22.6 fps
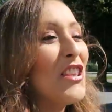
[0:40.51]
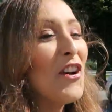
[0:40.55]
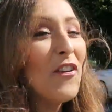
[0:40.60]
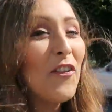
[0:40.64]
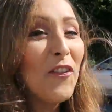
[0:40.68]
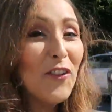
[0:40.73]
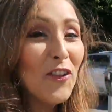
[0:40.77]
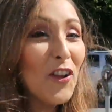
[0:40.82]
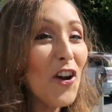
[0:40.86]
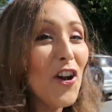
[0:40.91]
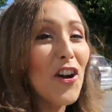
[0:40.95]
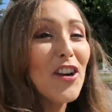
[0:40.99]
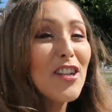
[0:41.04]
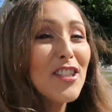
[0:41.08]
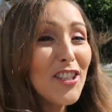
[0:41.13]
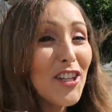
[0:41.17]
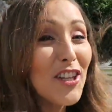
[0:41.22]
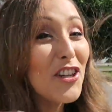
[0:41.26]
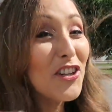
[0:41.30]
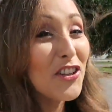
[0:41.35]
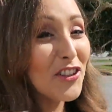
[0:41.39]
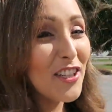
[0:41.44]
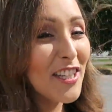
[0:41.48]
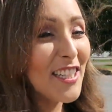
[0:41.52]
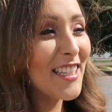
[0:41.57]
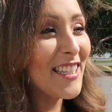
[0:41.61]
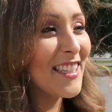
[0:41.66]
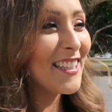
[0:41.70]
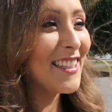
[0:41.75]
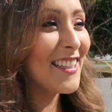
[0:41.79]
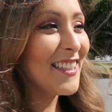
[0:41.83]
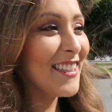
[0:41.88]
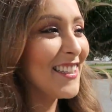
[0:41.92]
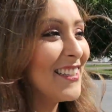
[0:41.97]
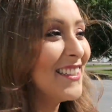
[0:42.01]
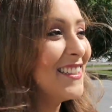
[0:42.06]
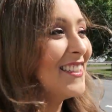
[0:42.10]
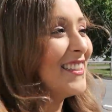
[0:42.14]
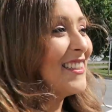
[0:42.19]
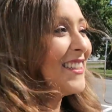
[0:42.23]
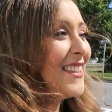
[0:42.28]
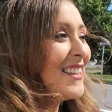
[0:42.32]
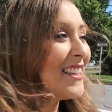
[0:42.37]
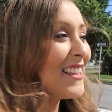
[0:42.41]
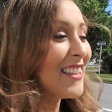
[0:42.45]
The floors are creaky.
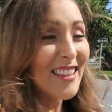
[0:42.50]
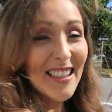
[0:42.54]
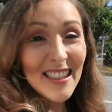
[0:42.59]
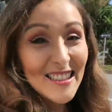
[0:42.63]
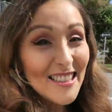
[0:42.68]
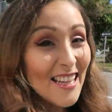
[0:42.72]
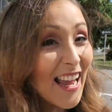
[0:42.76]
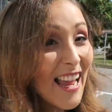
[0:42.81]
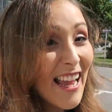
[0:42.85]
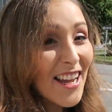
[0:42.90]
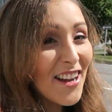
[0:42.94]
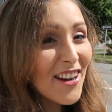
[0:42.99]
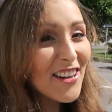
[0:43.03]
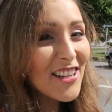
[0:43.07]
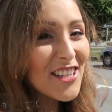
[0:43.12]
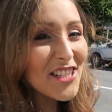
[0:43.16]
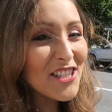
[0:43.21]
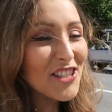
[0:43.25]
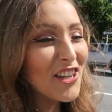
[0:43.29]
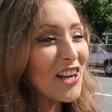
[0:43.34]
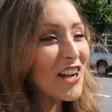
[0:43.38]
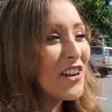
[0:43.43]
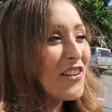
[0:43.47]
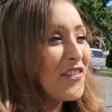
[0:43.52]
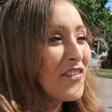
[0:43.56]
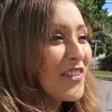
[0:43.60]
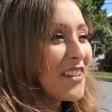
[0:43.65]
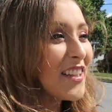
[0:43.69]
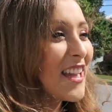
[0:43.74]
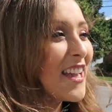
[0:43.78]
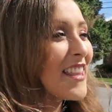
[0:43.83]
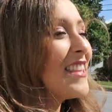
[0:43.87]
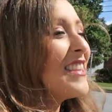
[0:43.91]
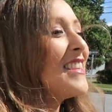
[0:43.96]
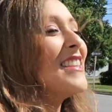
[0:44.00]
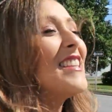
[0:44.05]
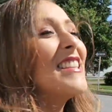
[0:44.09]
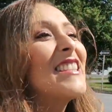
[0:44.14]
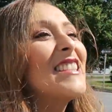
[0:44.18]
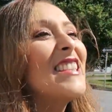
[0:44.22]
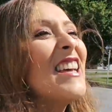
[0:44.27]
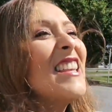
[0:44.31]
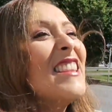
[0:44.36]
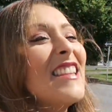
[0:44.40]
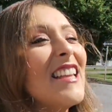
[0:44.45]
The dang on traffic and then the
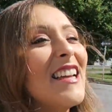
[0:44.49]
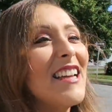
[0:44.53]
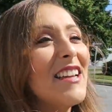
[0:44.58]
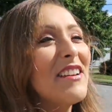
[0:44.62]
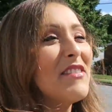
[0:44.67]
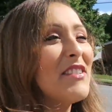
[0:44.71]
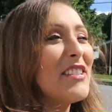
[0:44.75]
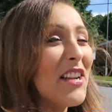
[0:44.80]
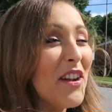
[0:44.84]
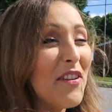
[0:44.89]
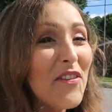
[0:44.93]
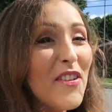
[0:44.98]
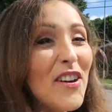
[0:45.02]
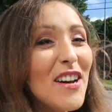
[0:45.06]
sunlight, which I